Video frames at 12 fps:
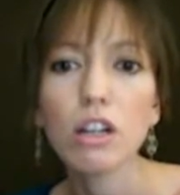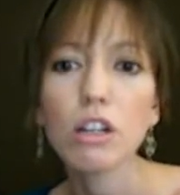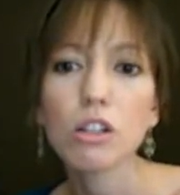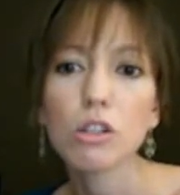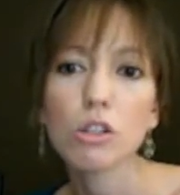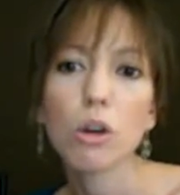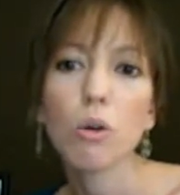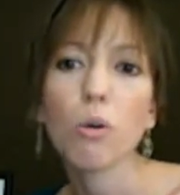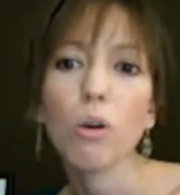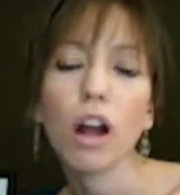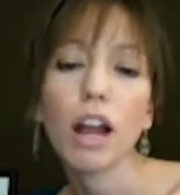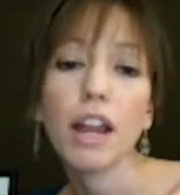So
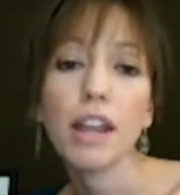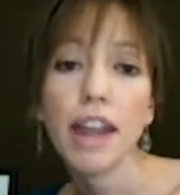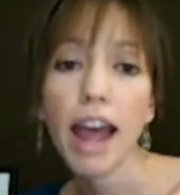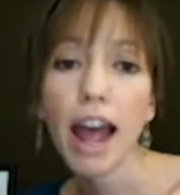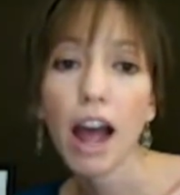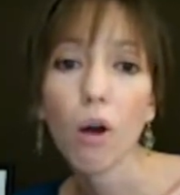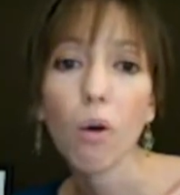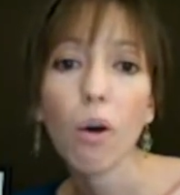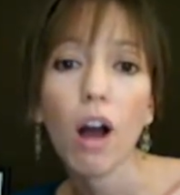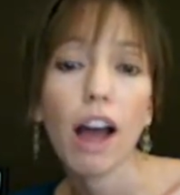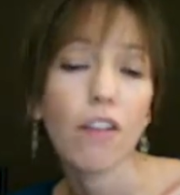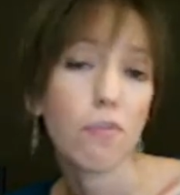
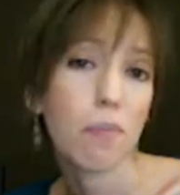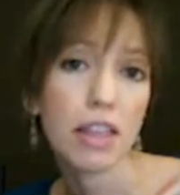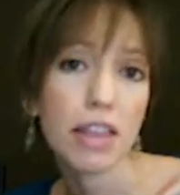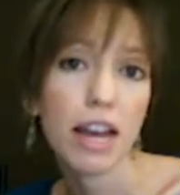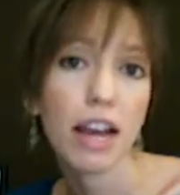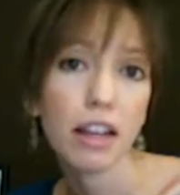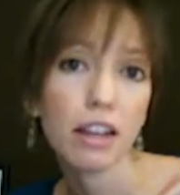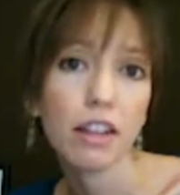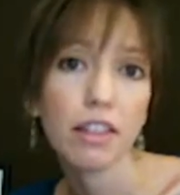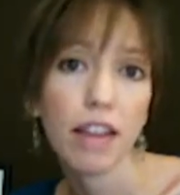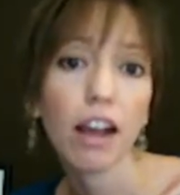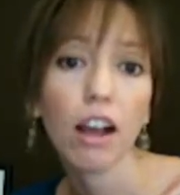now I've made that
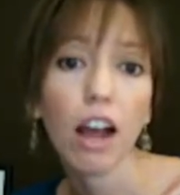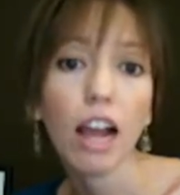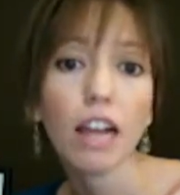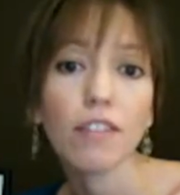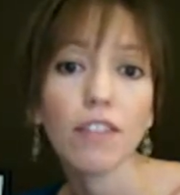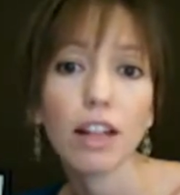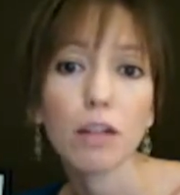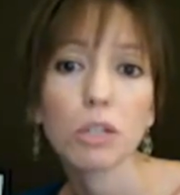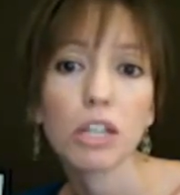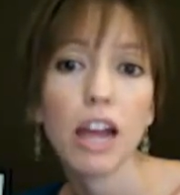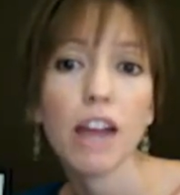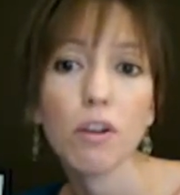guide available
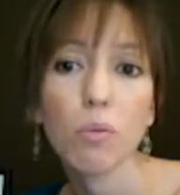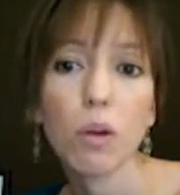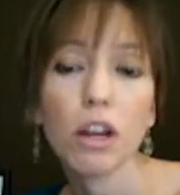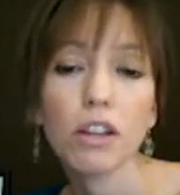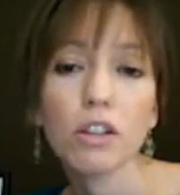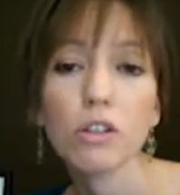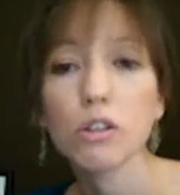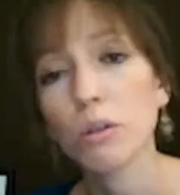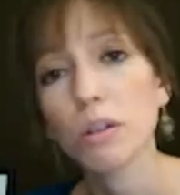to everyone. So